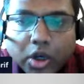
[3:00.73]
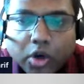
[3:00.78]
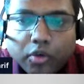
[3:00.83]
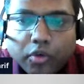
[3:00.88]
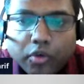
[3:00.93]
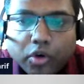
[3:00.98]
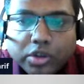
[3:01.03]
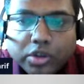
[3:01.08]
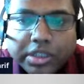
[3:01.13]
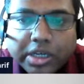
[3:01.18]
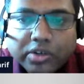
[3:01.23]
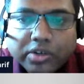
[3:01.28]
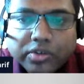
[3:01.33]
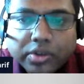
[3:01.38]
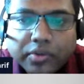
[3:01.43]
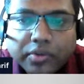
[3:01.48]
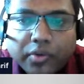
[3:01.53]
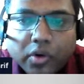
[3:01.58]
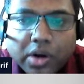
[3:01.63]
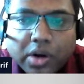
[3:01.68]

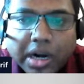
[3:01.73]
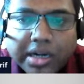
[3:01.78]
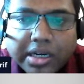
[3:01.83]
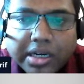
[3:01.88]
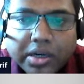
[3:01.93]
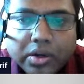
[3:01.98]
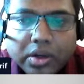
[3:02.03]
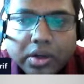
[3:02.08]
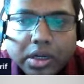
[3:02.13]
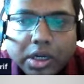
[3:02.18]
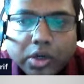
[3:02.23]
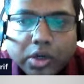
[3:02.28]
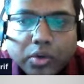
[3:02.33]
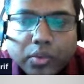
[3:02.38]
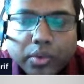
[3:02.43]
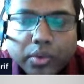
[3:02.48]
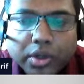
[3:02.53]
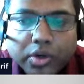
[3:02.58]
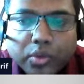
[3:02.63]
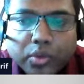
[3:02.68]

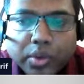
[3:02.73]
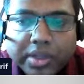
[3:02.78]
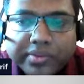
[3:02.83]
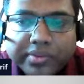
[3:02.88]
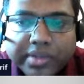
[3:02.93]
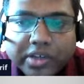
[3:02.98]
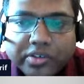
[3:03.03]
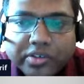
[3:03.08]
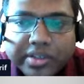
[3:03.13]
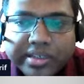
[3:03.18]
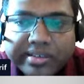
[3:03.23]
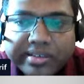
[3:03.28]
412,000